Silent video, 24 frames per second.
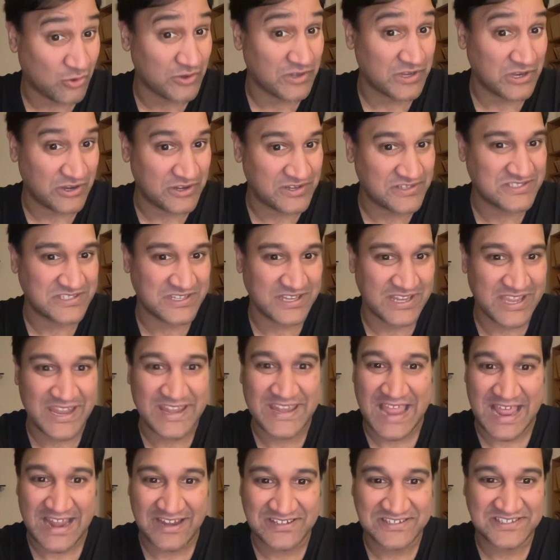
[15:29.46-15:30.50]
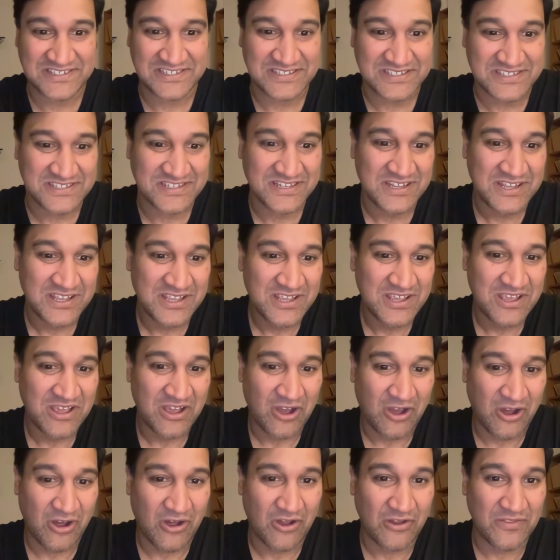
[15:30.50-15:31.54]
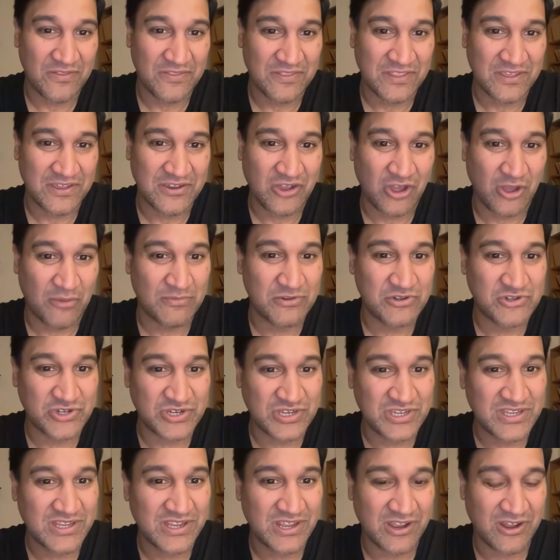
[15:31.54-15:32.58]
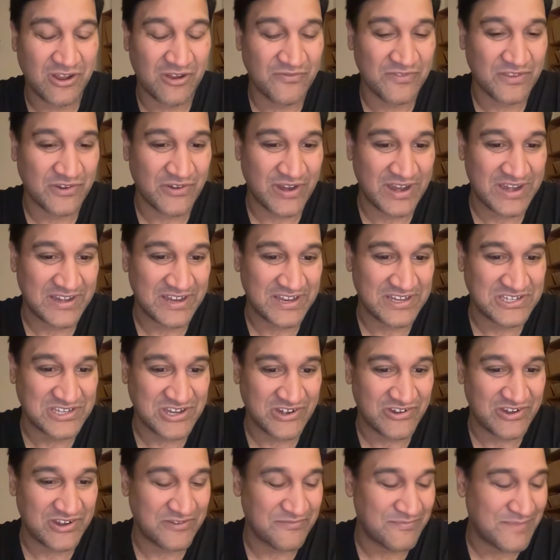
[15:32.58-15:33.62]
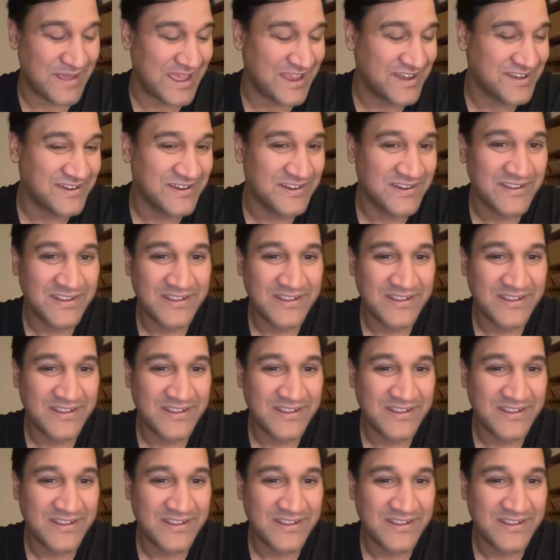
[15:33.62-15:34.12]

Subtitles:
his analysis on the commentary of the great Nigerian man.